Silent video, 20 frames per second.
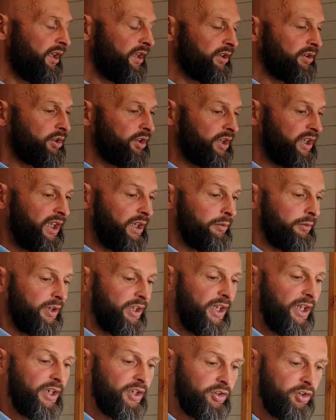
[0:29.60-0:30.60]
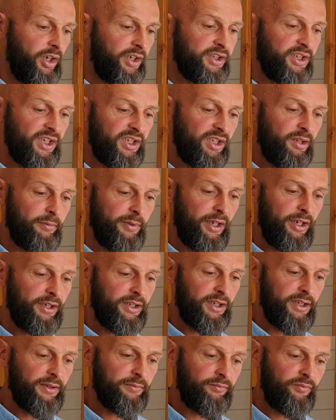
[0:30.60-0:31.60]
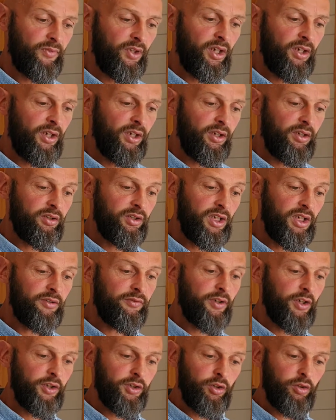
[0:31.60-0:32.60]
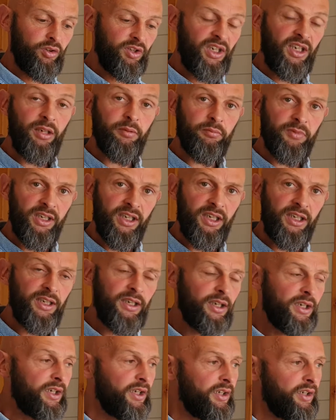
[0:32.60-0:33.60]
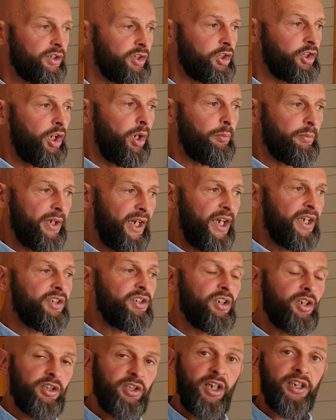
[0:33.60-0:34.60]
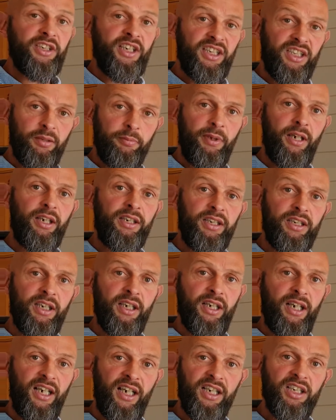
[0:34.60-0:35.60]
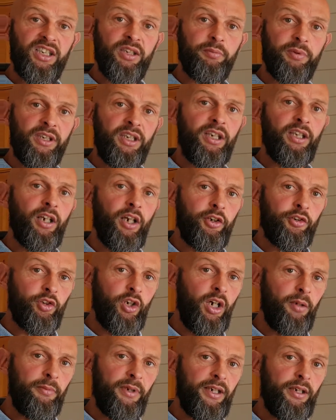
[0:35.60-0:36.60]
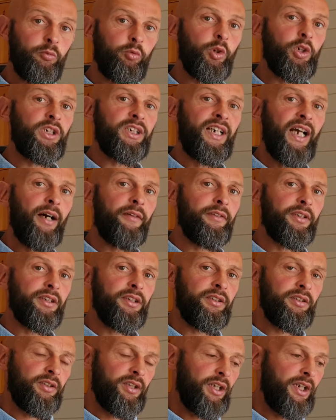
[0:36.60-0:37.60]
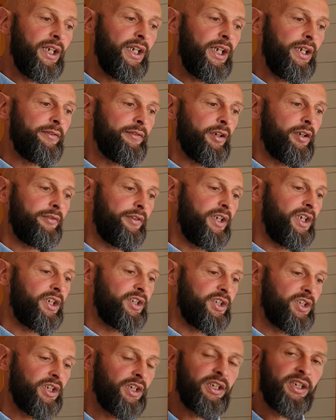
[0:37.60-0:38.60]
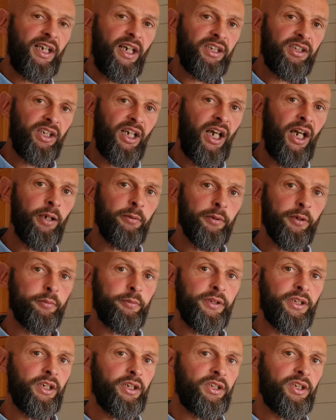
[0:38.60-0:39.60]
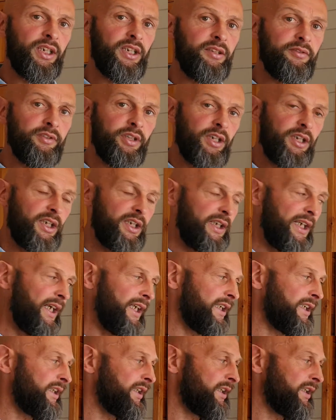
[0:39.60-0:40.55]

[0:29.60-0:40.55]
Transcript: Together with that is digestibility. D-value or DMD, the combination of digestibility and energy per kilo dry matter will govern the level of energy intakes able to be achieved in a day.